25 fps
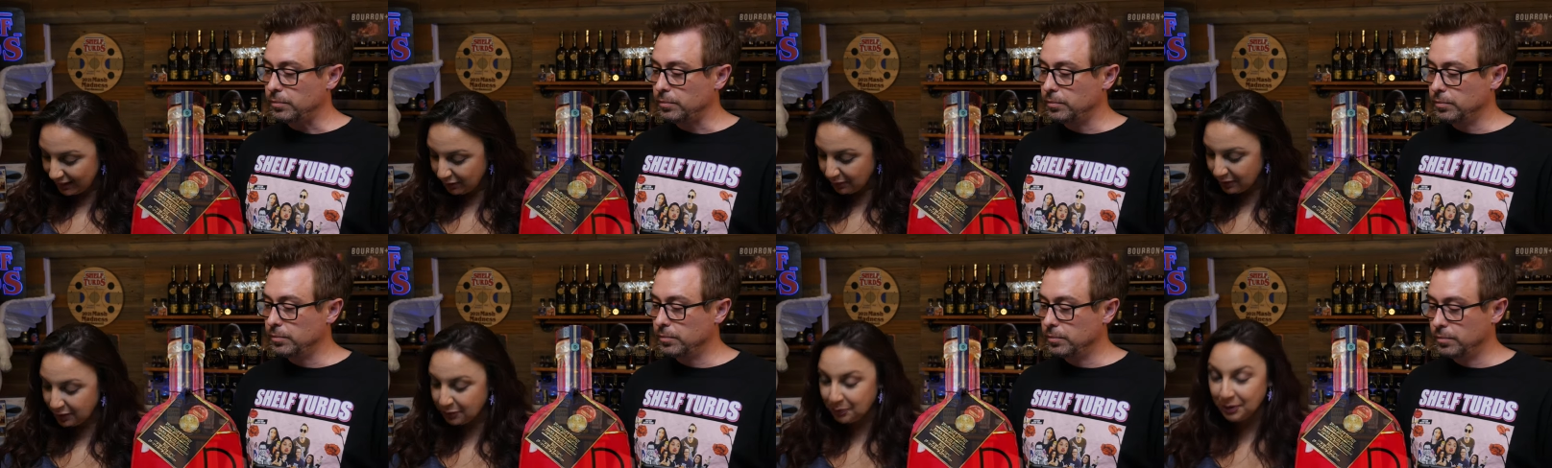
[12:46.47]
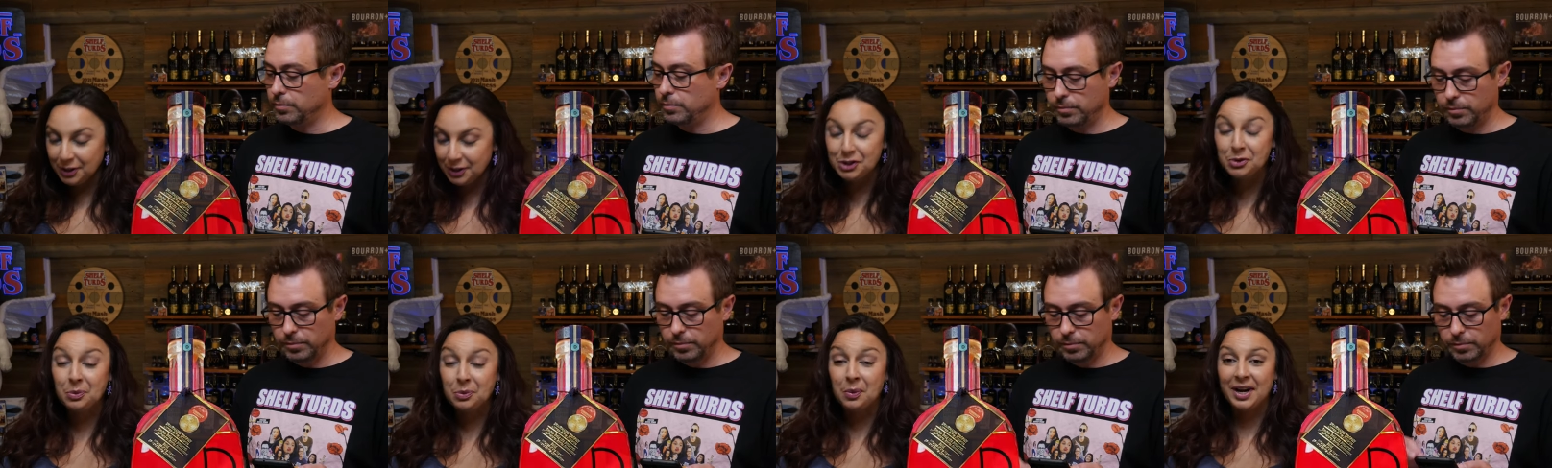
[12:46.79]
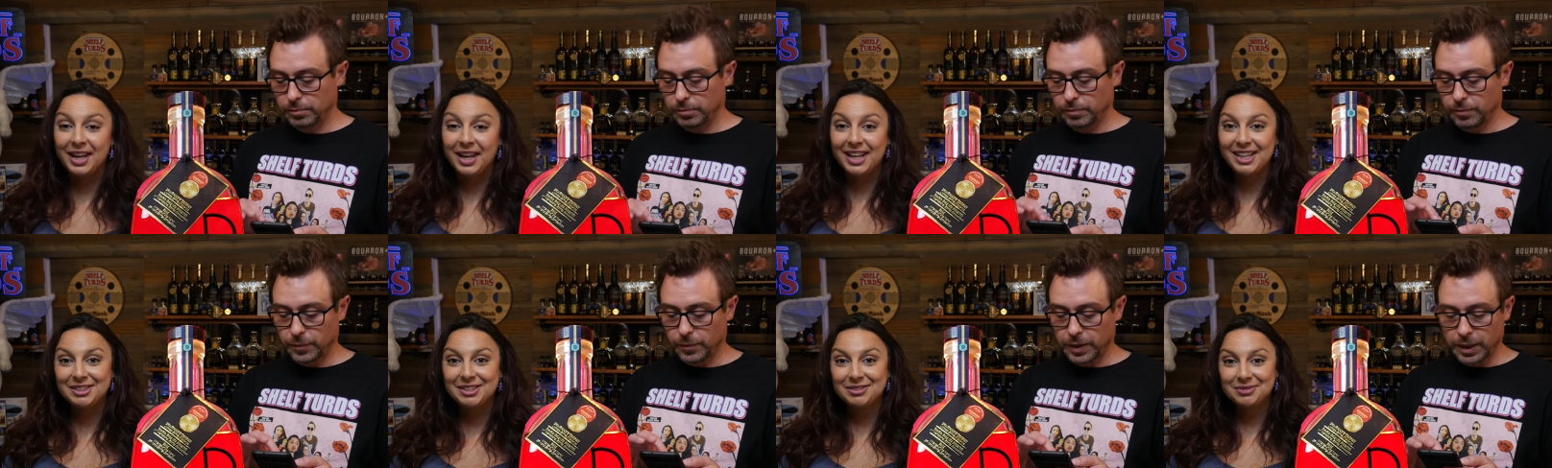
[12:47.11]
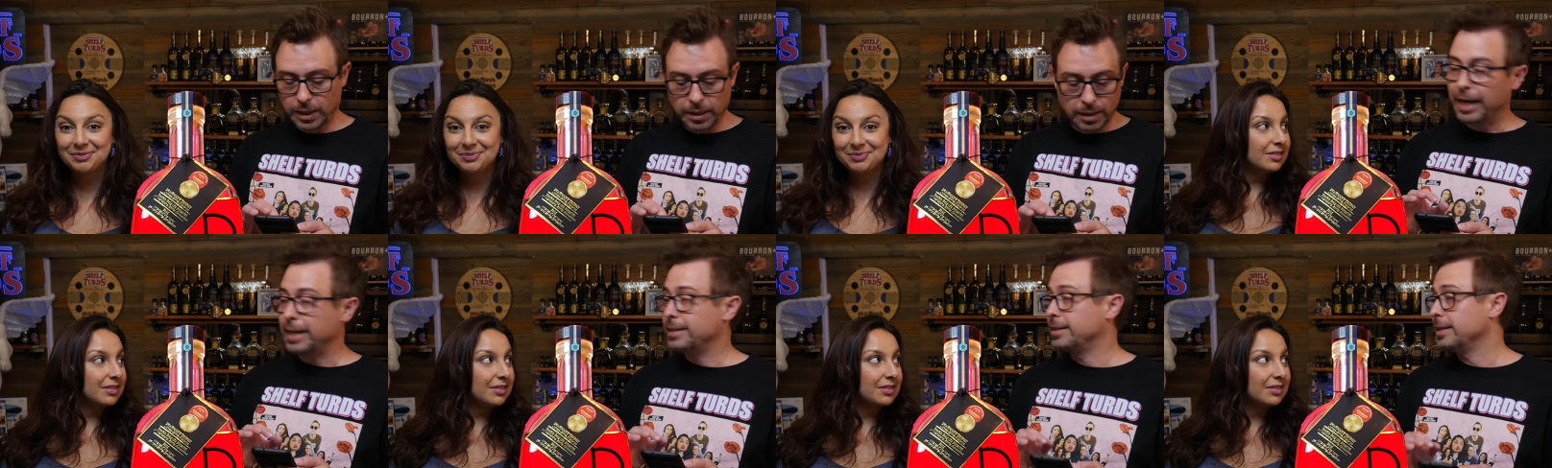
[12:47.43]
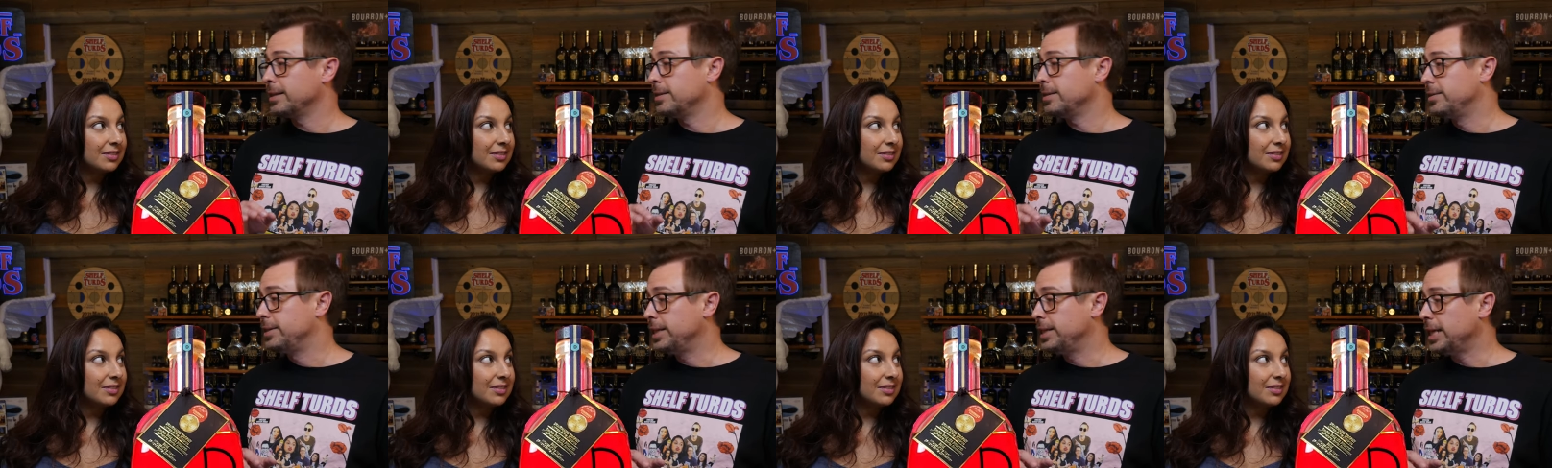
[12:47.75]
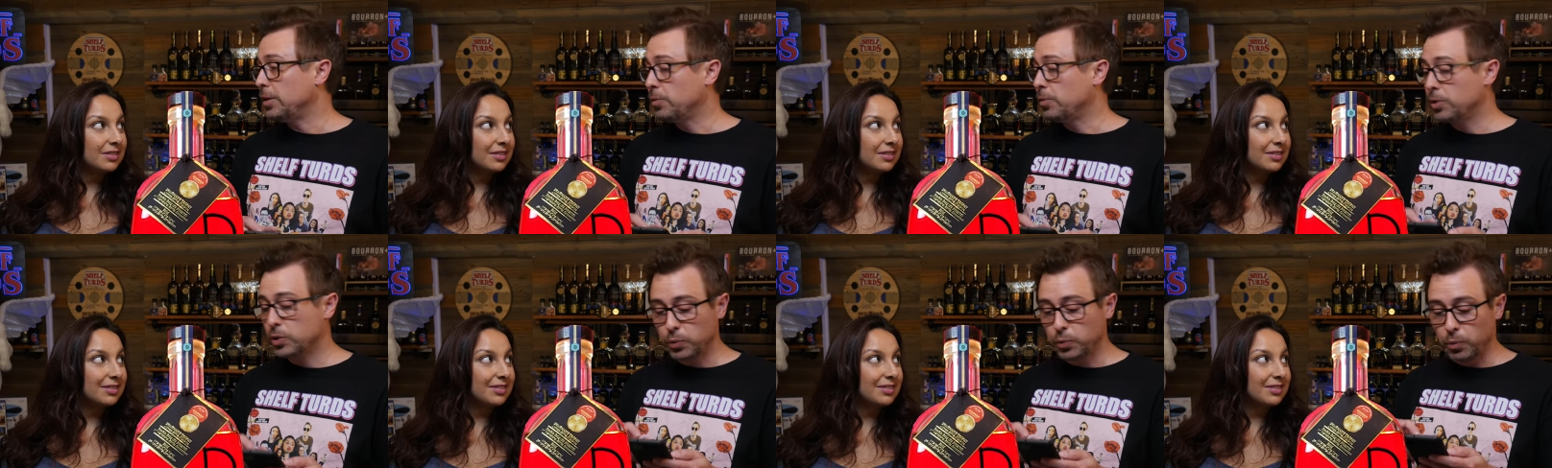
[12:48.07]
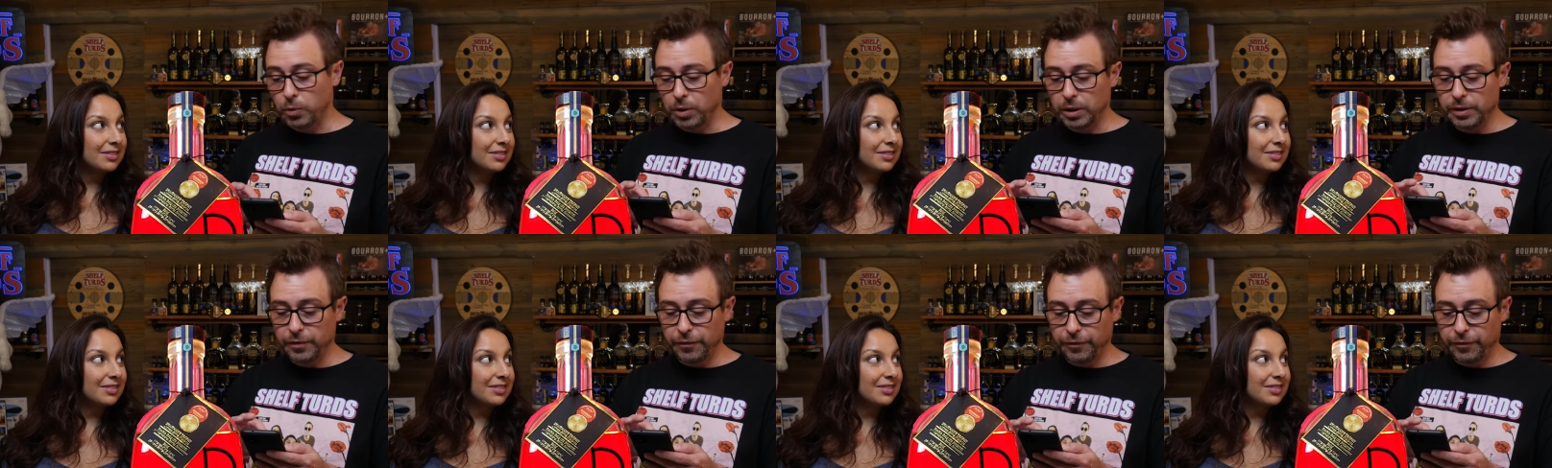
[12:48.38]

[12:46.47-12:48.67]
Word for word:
Speaker 1: it was one twenty.
Speaker 2: I said D was one